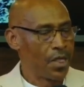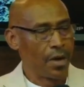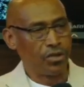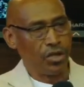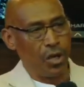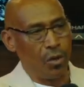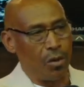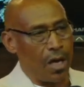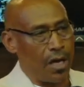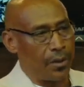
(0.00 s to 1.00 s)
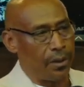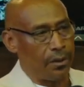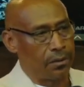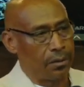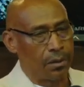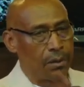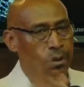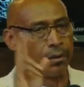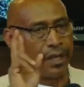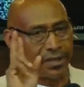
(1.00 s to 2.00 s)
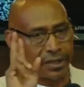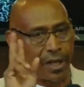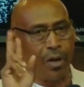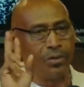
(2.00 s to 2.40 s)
There's no other. They say,